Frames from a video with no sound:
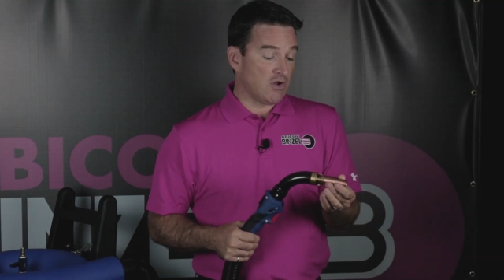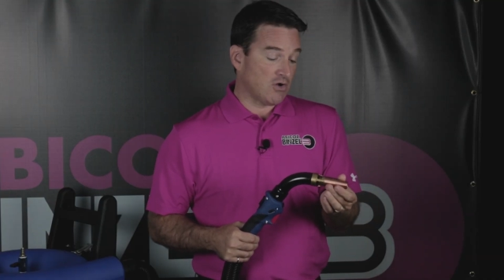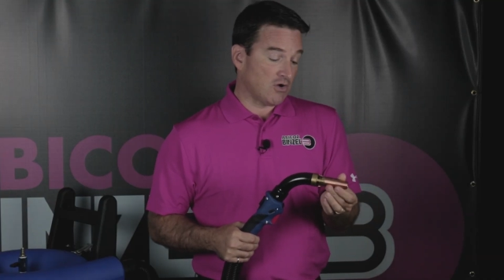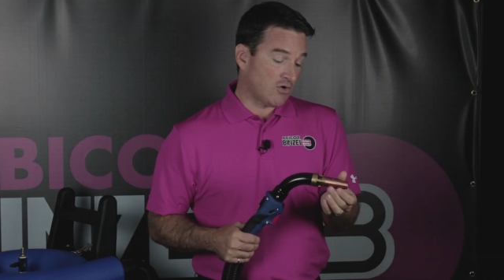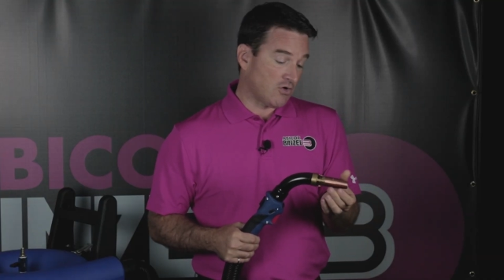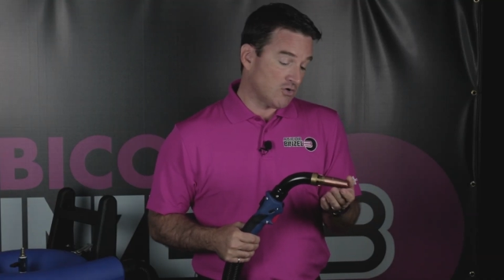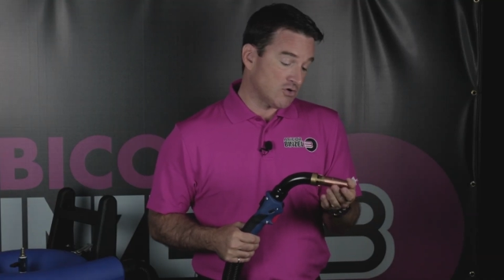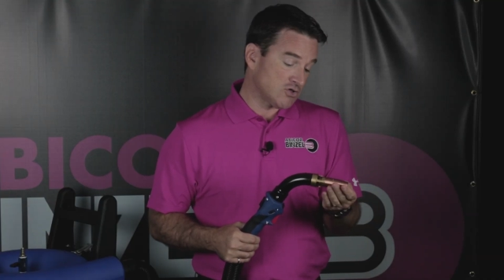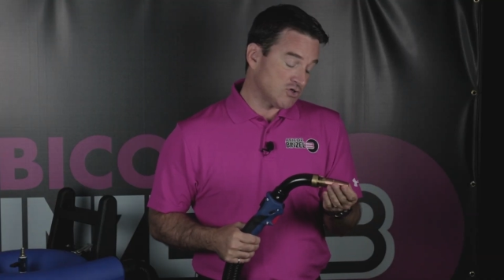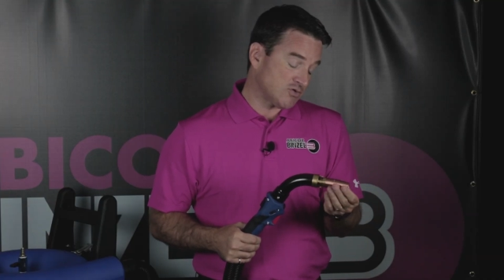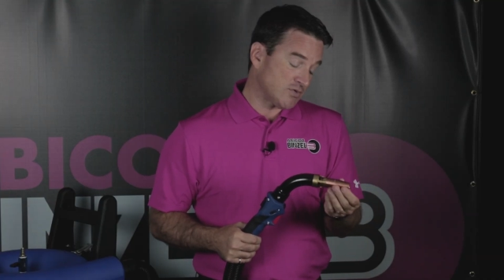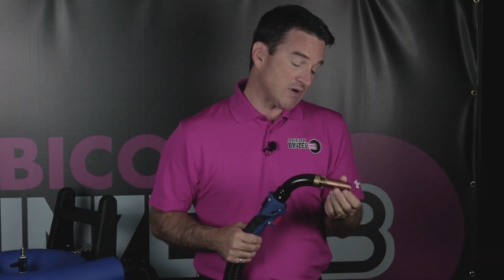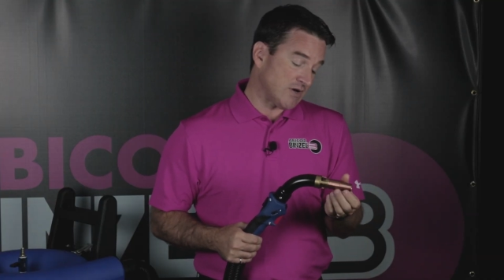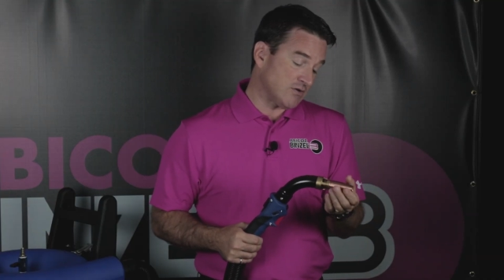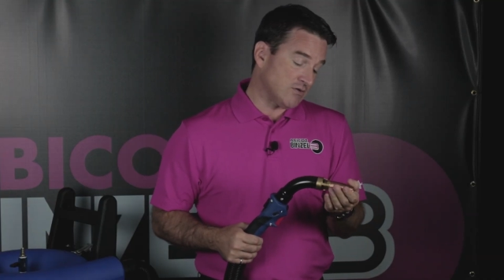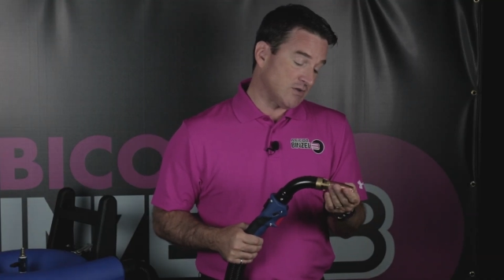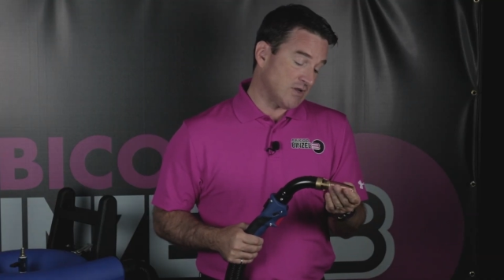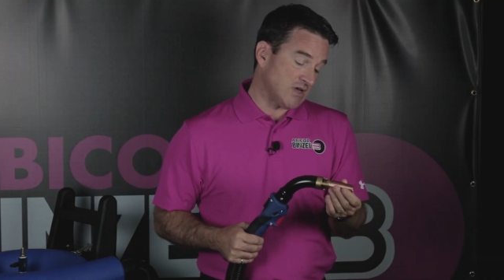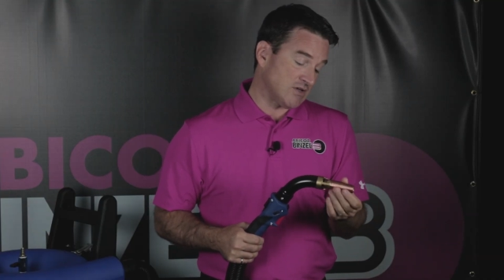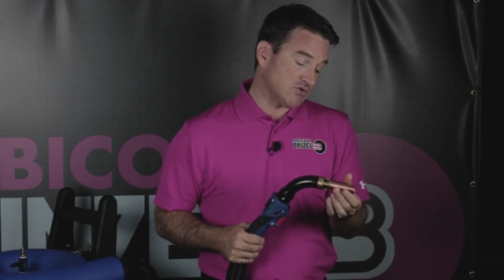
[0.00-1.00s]
a coarse
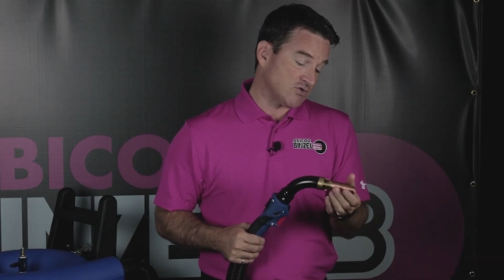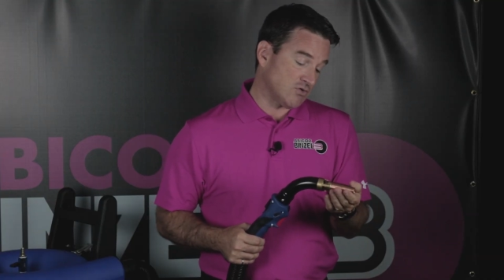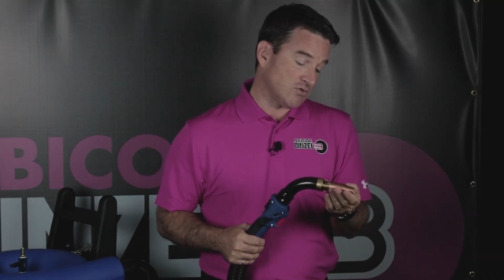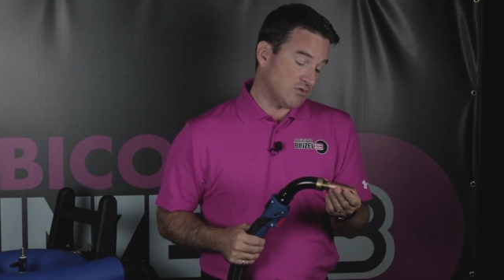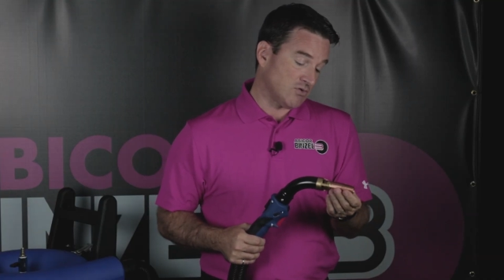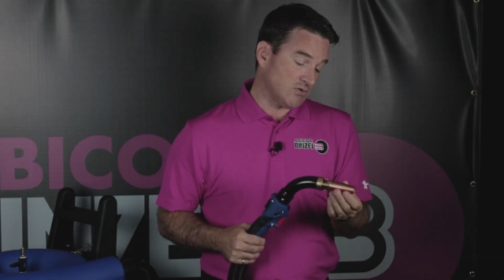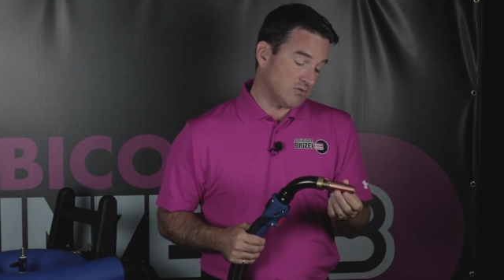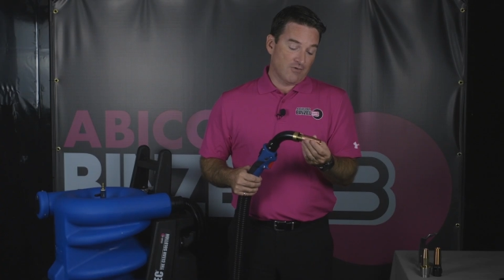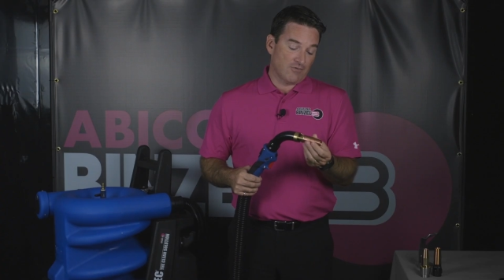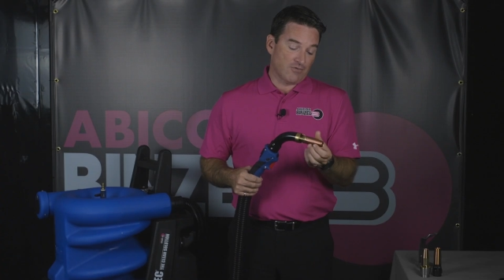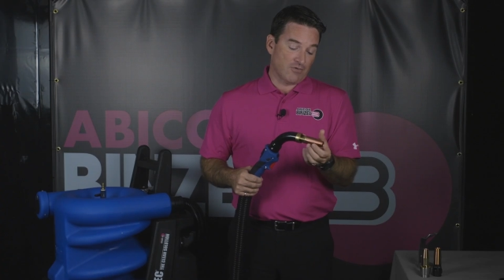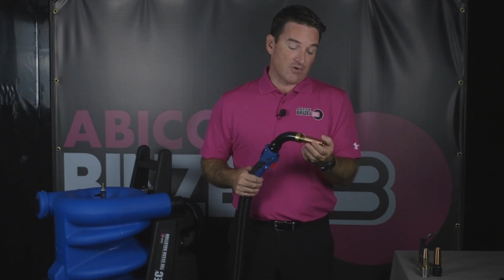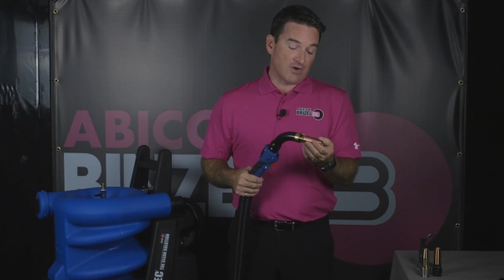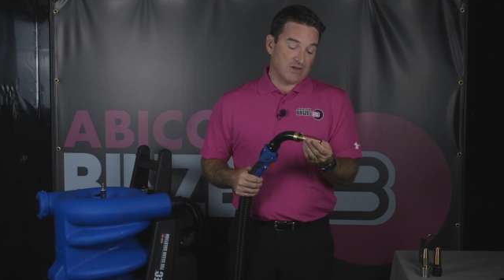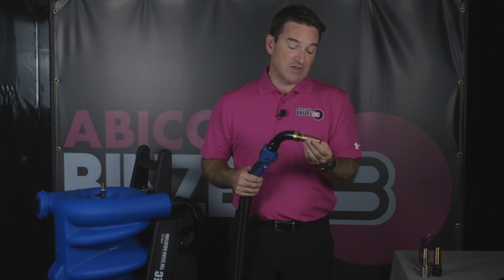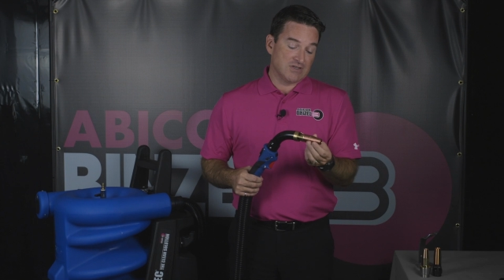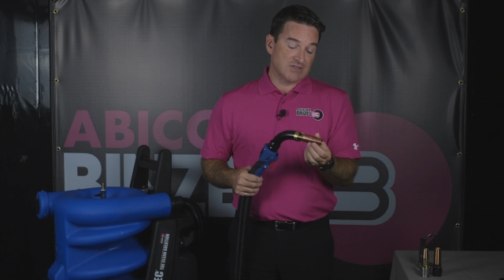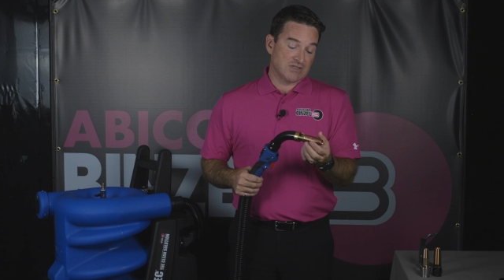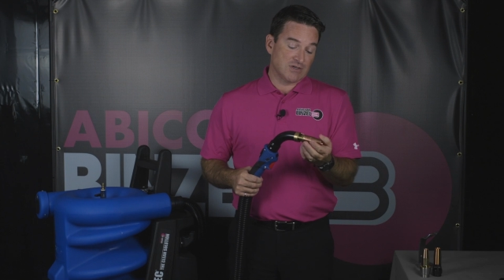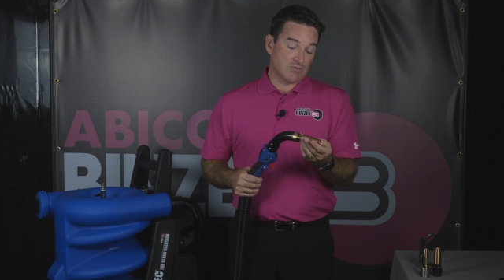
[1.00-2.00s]
threaded nozzle for
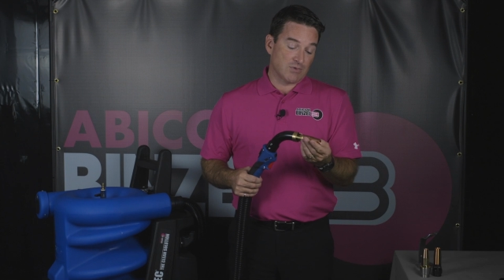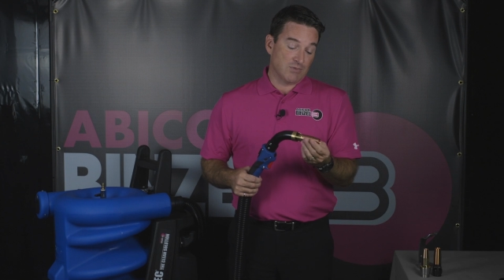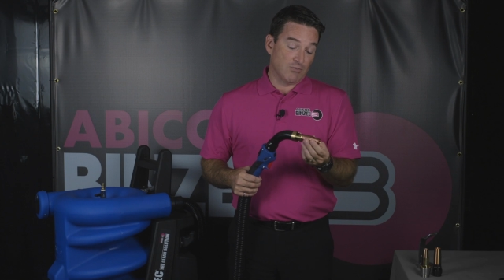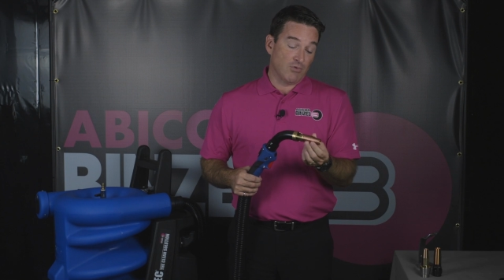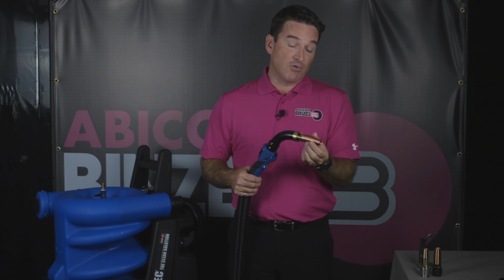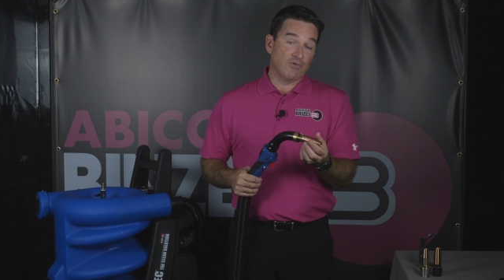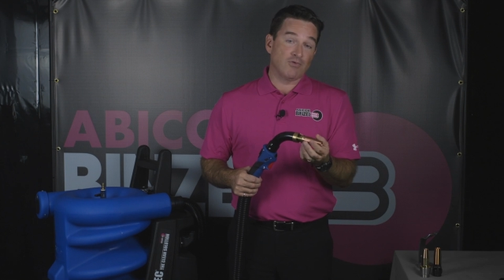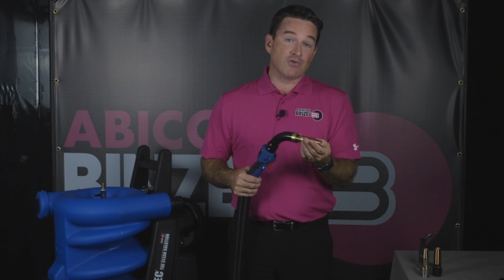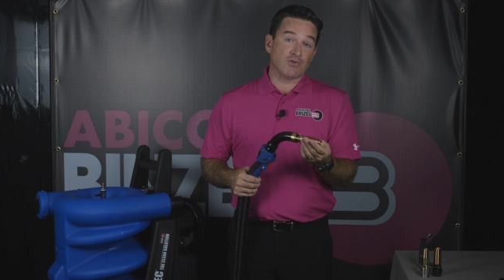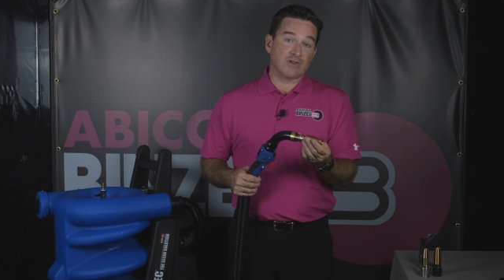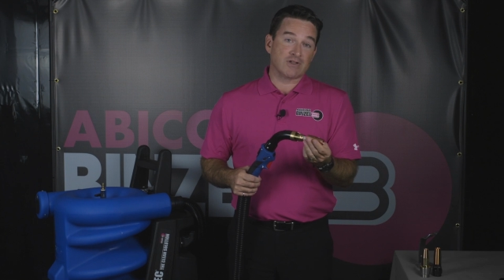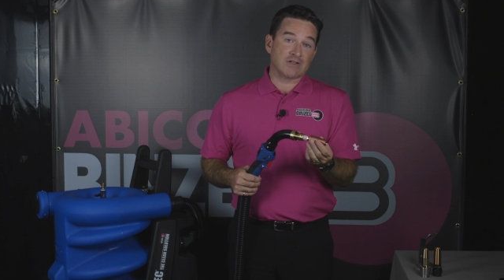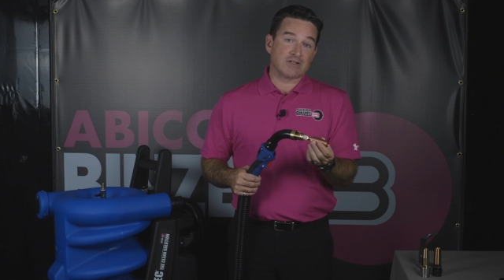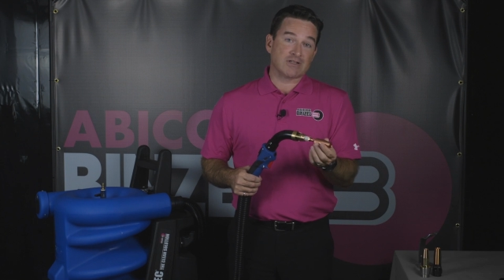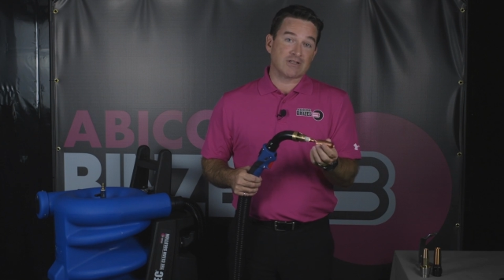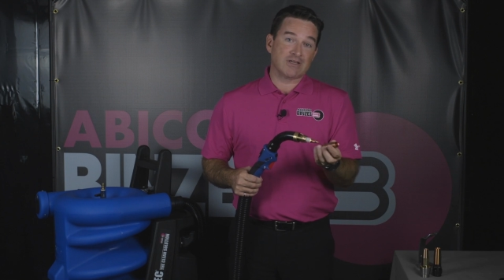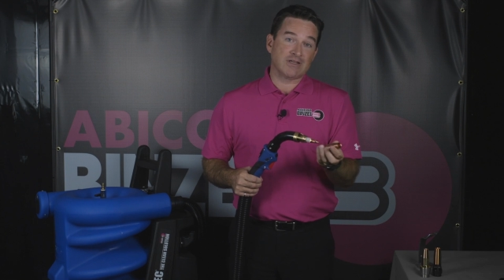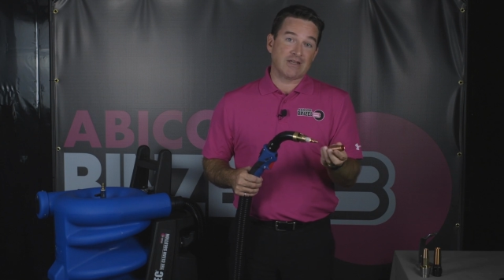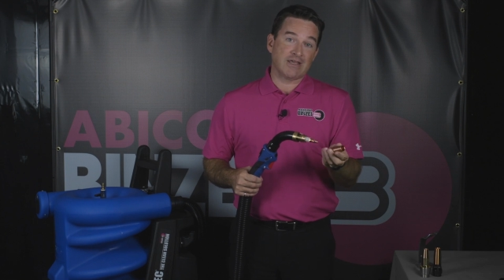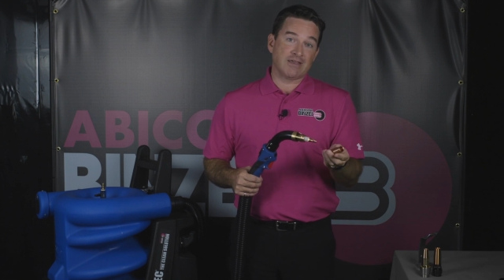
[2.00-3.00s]
easy removal and
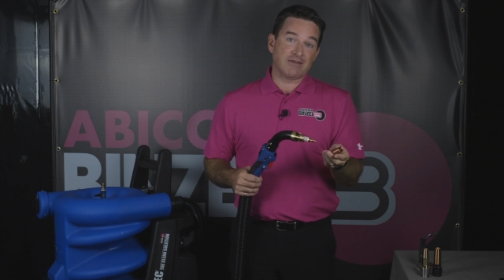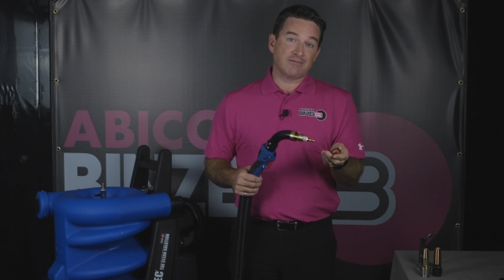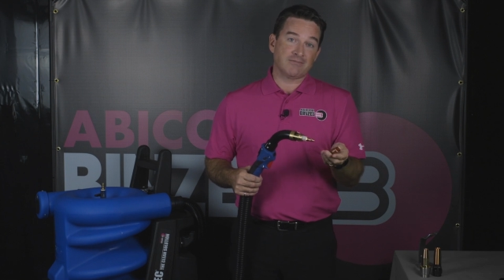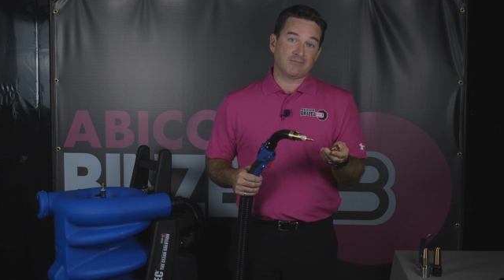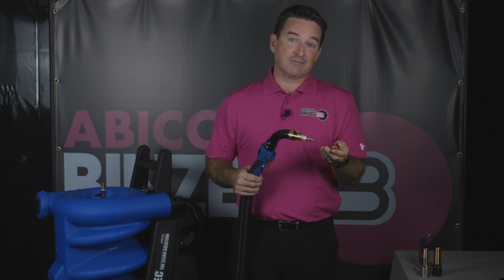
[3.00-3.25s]
cleaning.